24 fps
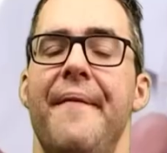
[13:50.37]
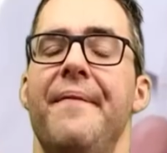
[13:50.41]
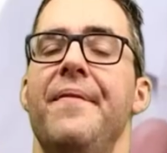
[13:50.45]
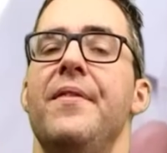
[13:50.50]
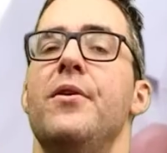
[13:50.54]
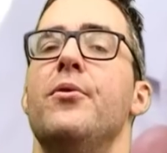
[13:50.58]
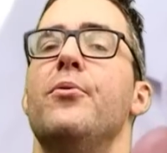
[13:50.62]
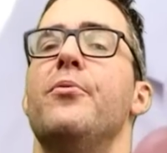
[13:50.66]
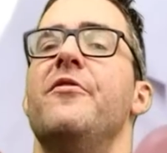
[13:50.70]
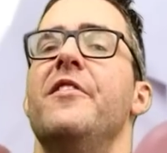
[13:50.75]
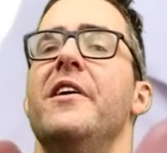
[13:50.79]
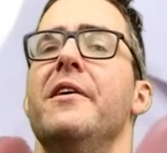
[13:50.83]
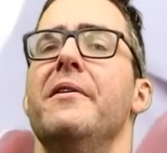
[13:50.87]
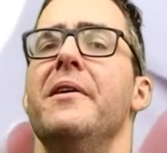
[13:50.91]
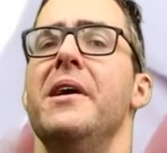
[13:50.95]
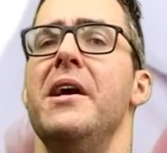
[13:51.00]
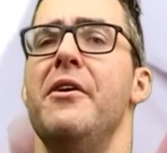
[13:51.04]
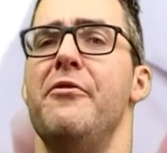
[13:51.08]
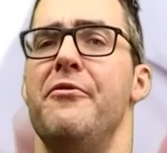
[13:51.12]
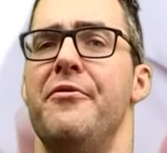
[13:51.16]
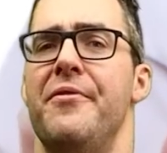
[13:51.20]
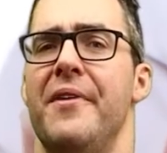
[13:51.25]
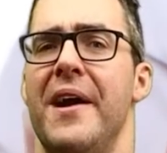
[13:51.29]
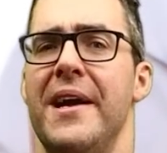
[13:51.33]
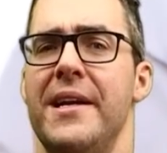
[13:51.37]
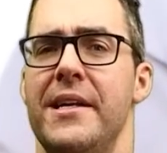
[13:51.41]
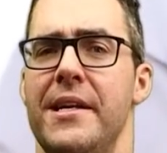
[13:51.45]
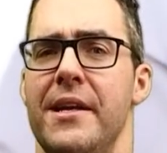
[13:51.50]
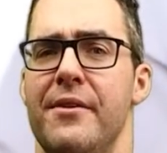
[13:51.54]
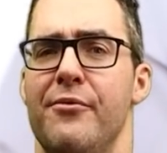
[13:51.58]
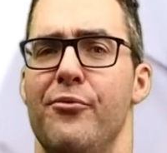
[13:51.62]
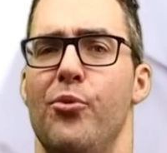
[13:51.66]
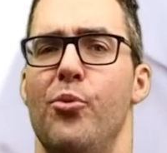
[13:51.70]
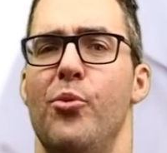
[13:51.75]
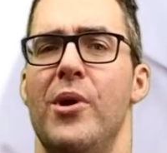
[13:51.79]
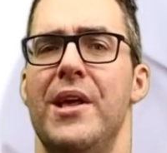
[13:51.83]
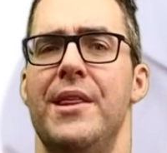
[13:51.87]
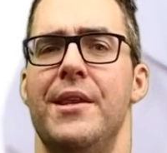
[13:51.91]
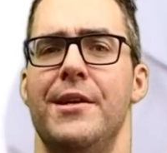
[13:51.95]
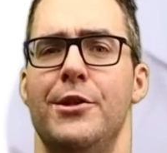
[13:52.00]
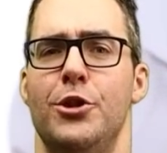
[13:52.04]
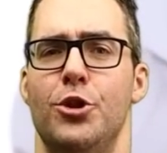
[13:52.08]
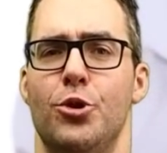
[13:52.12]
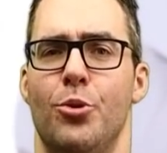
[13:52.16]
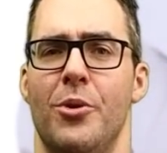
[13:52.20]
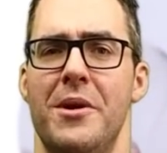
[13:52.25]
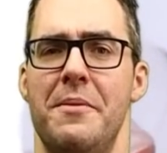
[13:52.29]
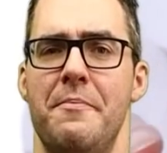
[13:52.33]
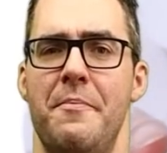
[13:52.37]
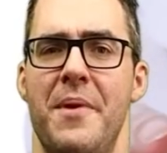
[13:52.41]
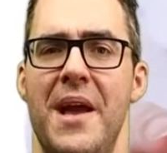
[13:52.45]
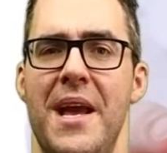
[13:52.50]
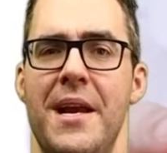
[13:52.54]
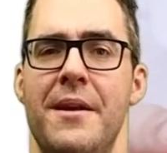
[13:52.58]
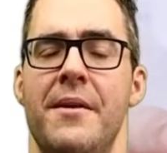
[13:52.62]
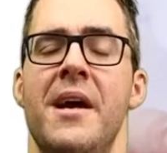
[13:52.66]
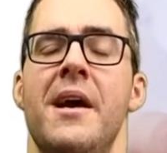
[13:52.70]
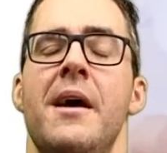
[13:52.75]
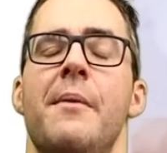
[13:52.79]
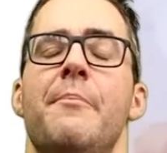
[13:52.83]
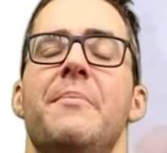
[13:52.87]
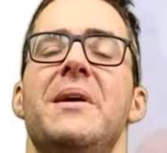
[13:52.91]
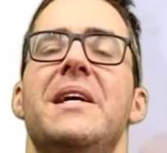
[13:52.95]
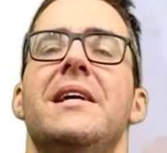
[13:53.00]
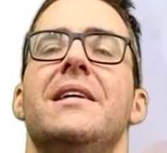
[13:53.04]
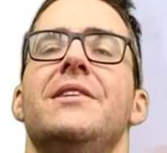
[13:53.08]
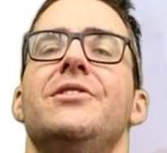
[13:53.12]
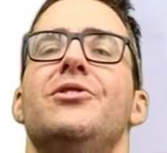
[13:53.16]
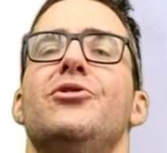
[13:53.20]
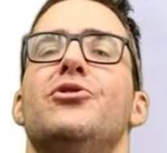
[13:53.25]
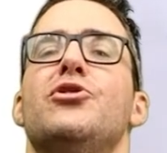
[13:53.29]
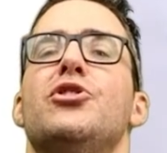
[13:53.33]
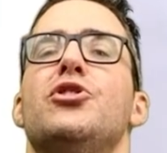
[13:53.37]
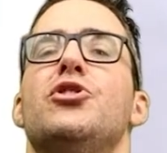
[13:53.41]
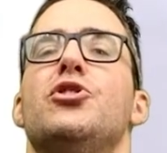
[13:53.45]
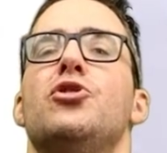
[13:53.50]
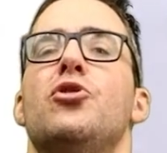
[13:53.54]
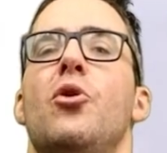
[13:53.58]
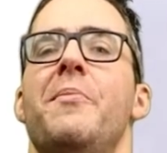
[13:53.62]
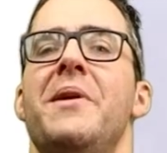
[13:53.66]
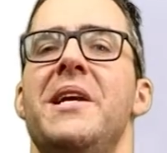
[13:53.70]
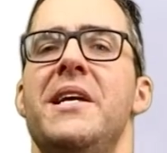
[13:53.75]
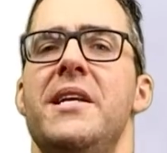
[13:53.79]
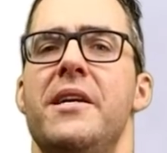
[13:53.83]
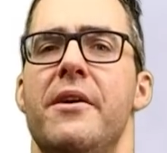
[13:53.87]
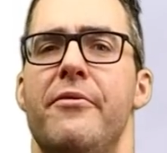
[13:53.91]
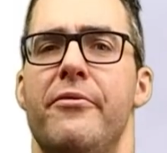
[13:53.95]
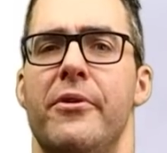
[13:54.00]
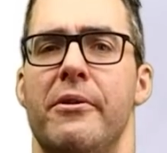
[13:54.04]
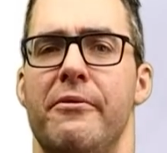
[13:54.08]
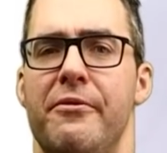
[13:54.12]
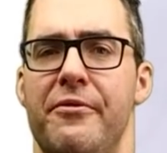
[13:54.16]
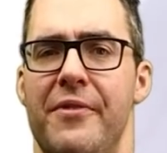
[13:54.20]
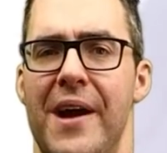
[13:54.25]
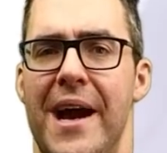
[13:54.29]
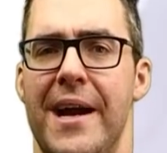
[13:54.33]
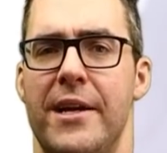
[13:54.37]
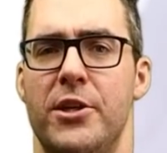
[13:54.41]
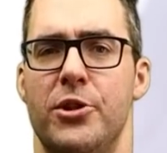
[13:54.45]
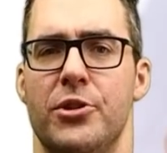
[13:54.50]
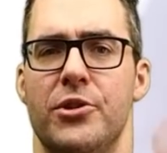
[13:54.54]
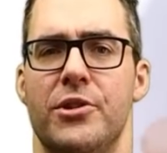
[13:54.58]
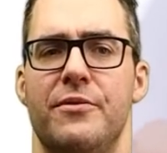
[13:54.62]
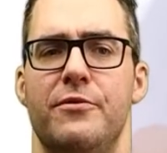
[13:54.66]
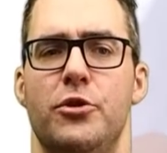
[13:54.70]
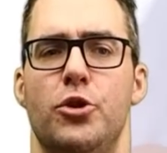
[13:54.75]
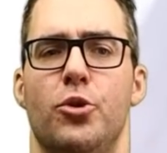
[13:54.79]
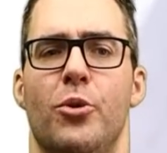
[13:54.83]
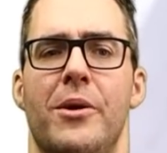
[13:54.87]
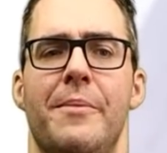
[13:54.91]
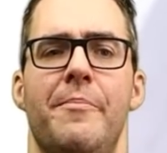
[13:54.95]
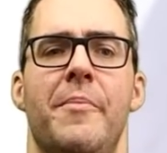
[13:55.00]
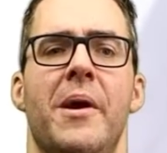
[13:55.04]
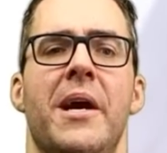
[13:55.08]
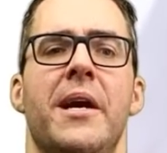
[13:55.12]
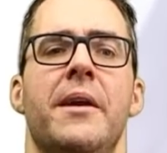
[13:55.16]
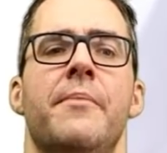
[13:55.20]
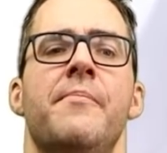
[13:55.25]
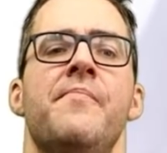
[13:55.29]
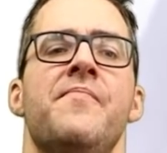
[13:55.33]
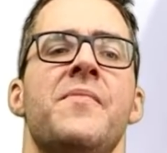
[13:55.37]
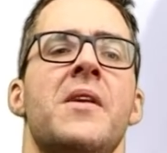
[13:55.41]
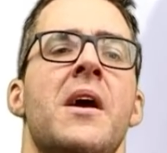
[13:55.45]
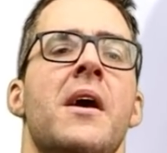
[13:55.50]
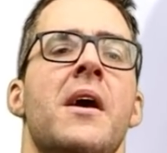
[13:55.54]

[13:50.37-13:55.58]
and they're very effective with joint pain because there's so many different factors of joint pain